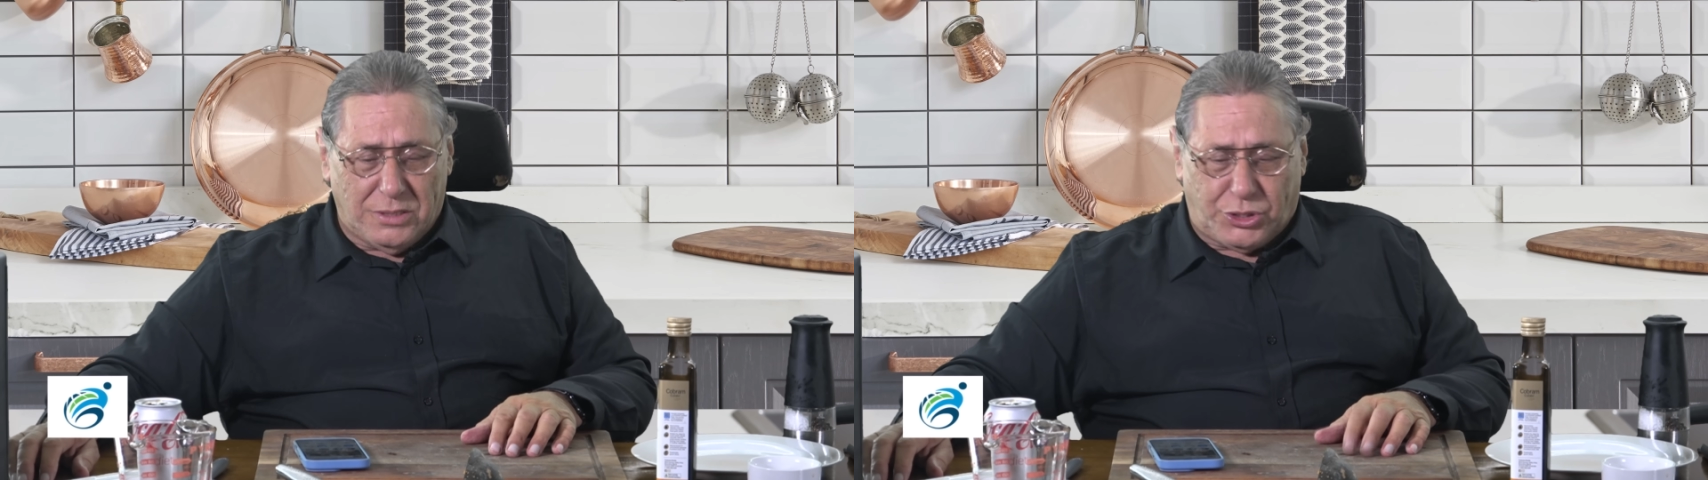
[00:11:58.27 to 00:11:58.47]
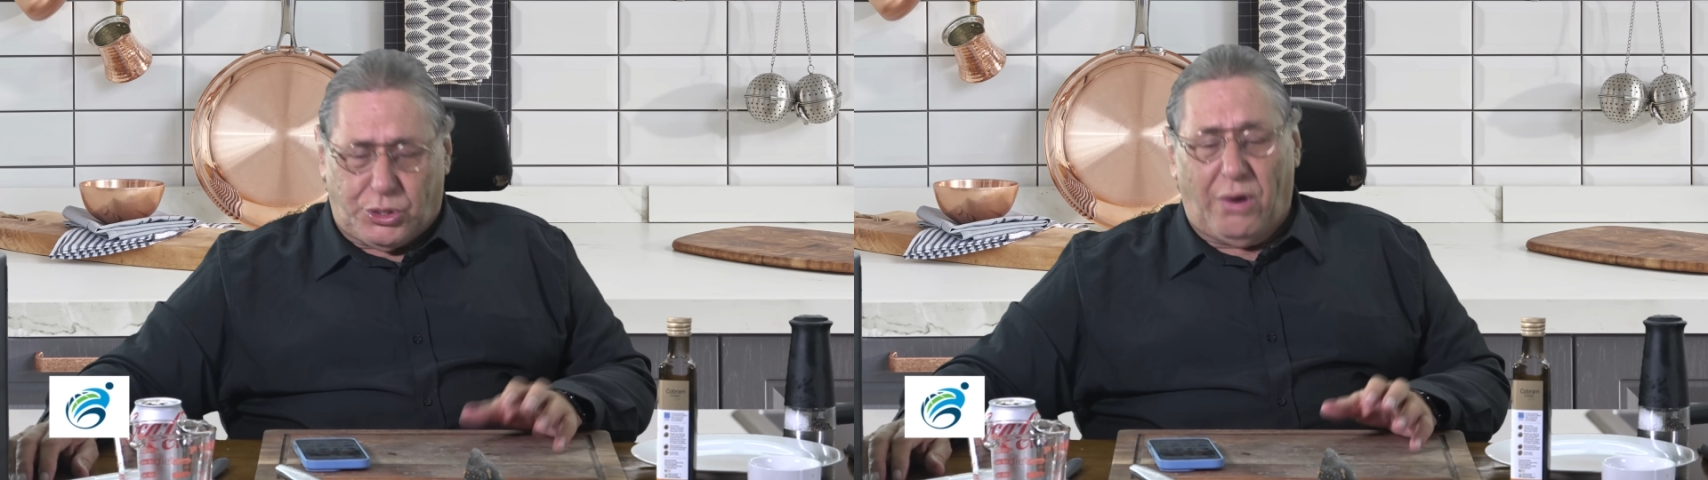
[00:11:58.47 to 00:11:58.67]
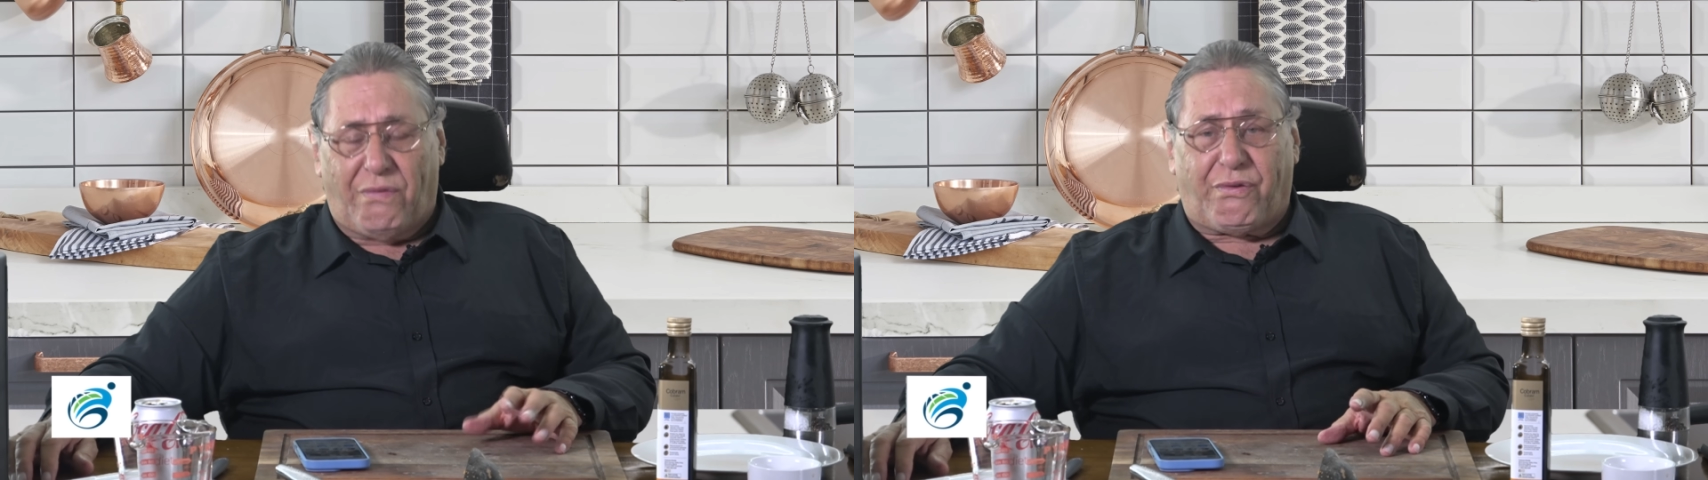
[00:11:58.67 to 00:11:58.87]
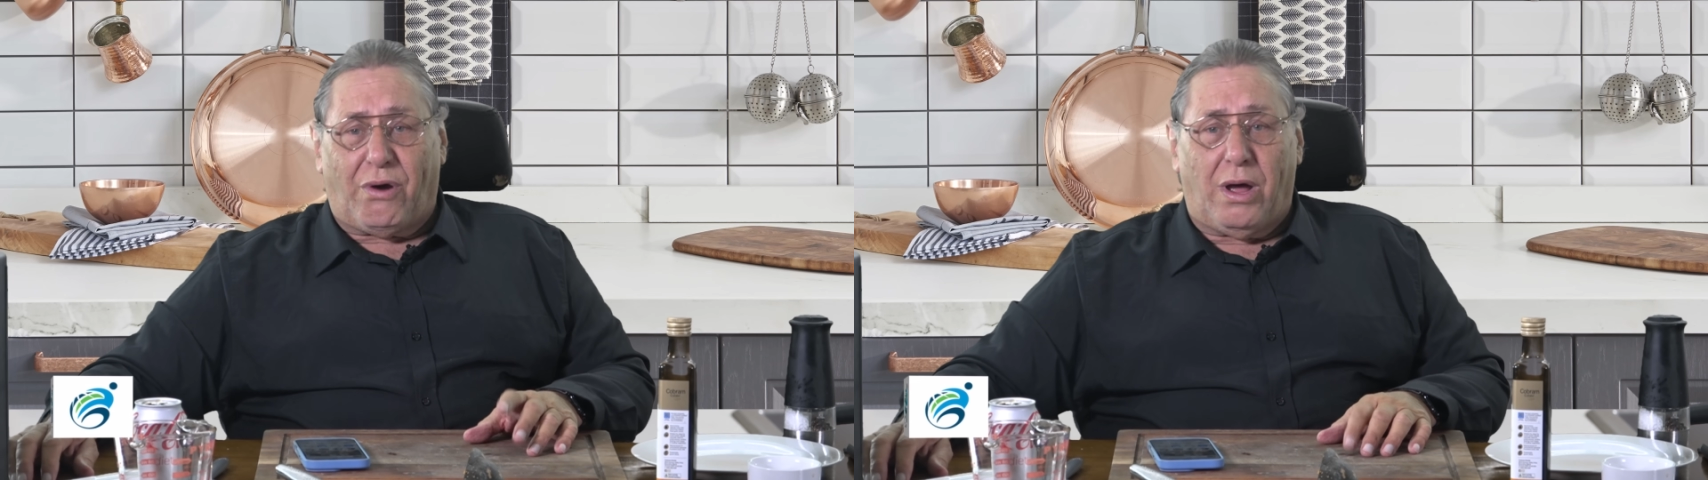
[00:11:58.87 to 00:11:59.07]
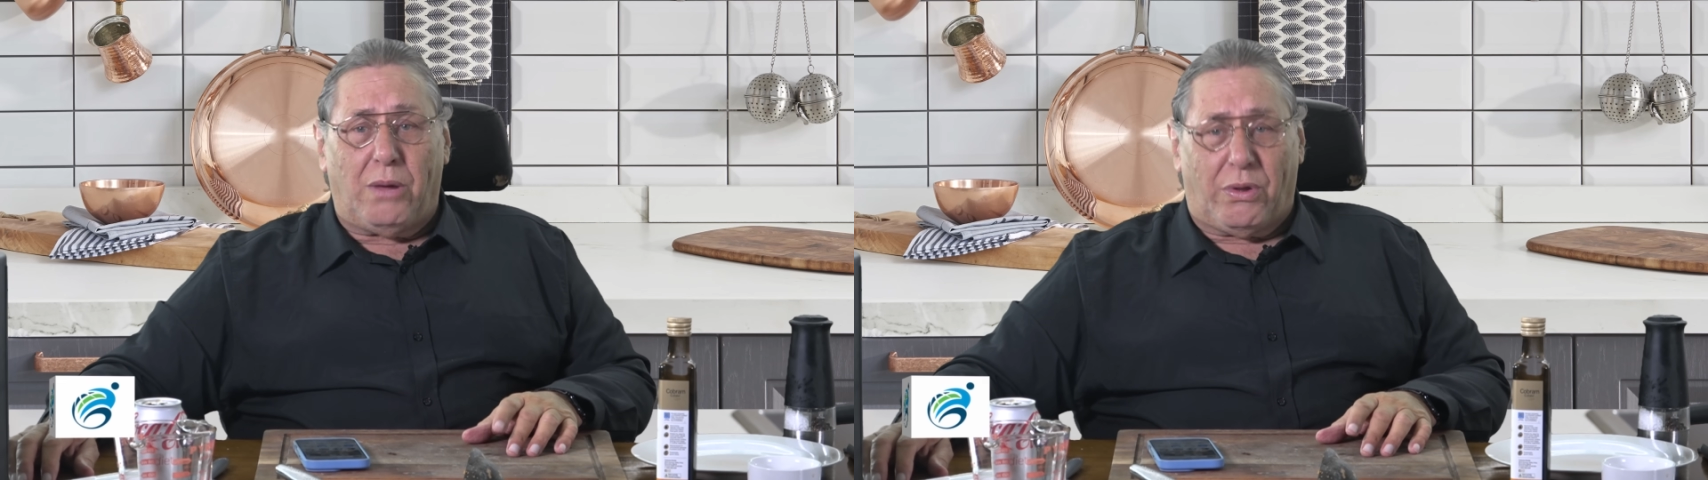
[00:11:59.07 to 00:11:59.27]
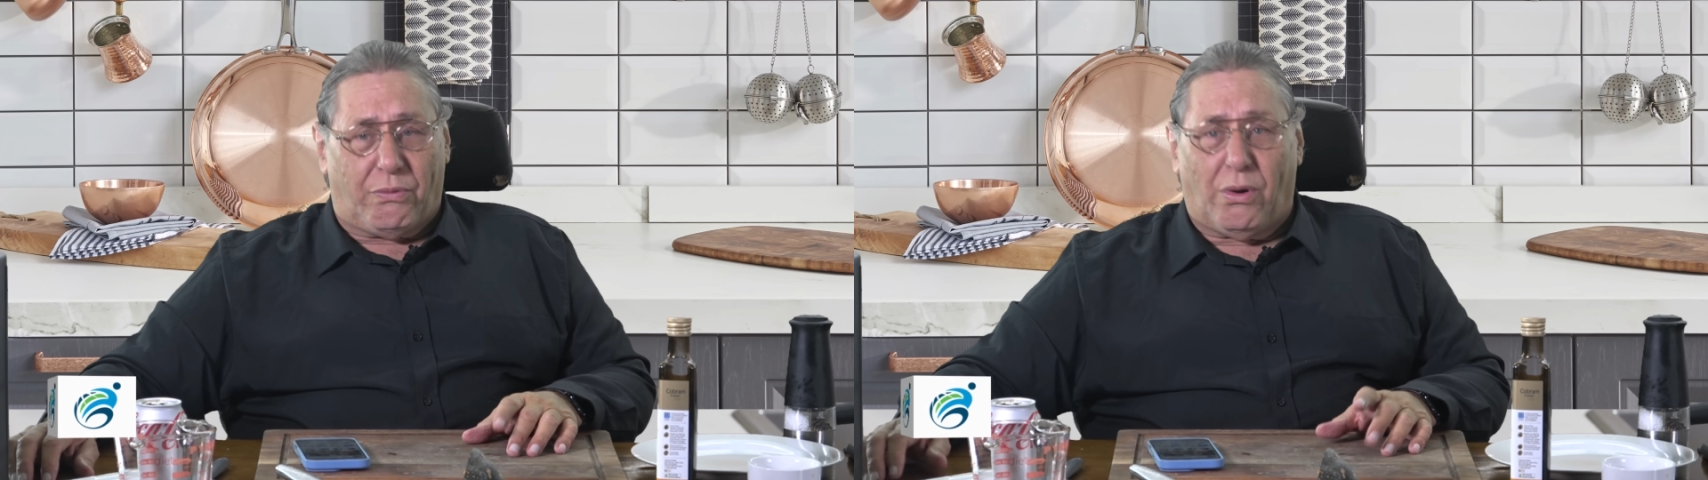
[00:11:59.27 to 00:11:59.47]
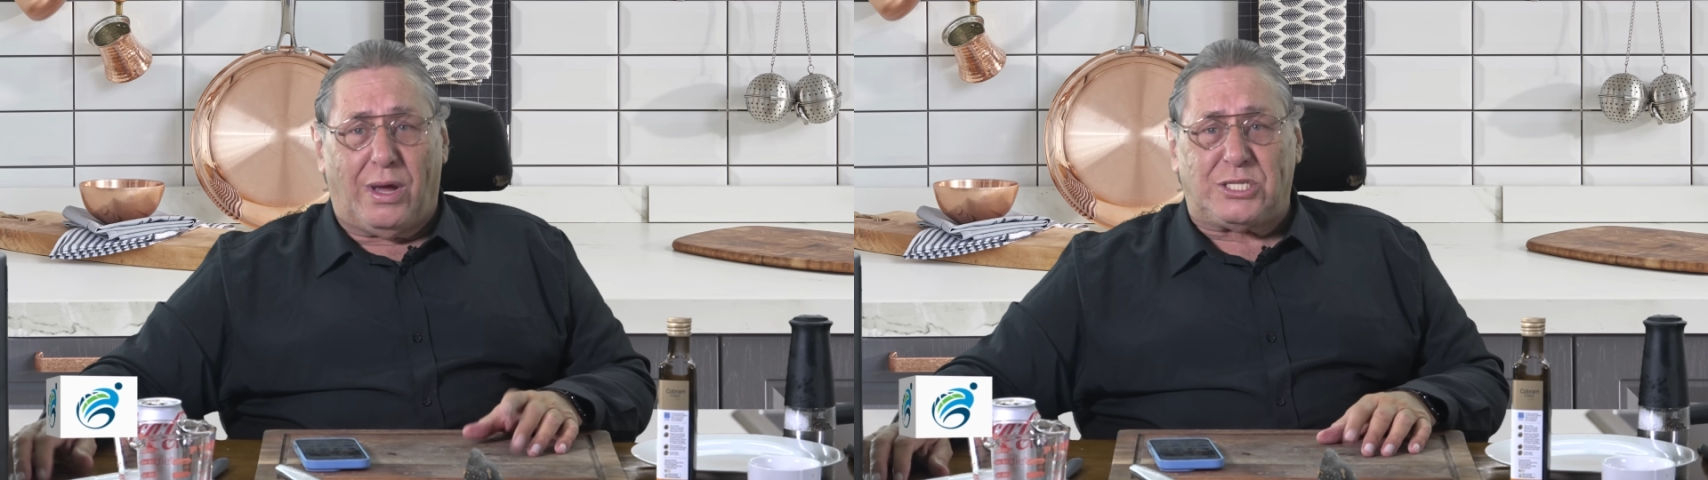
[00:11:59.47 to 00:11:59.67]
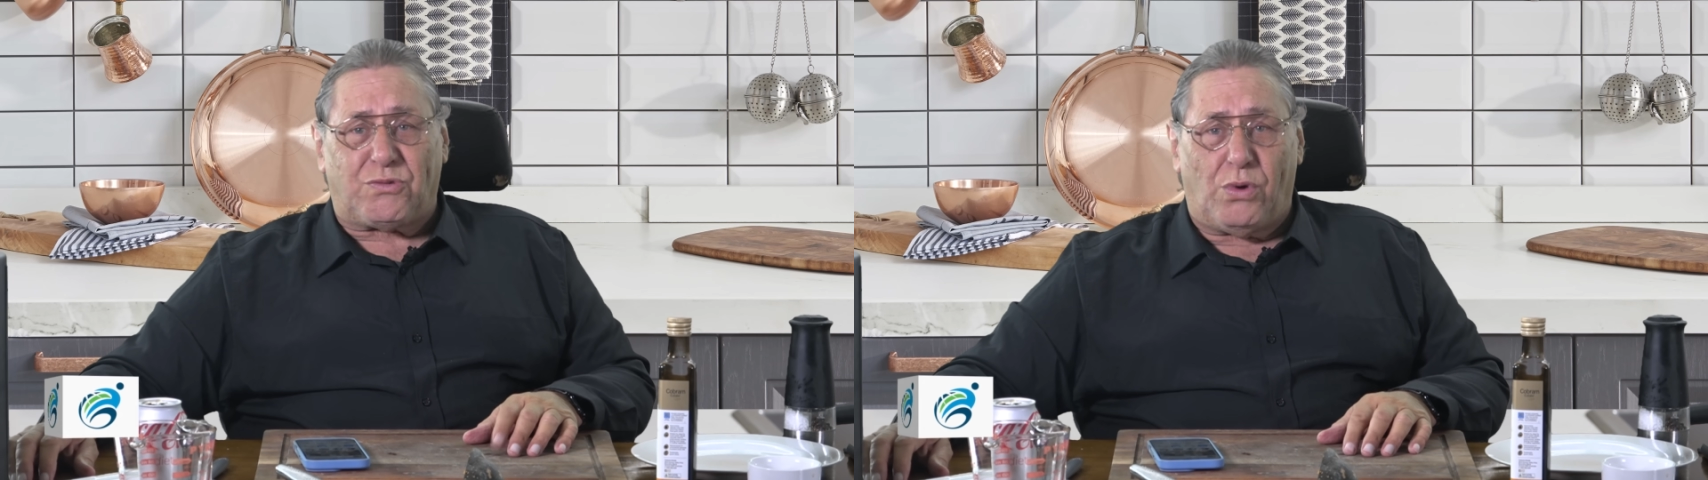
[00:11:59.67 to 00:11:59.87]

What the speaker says: stir fry with rice